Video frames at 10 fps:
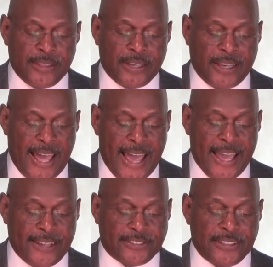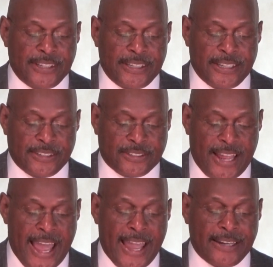that lies
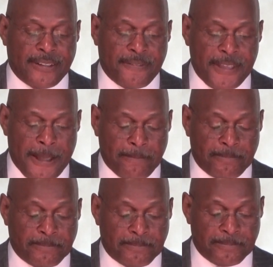inside of them.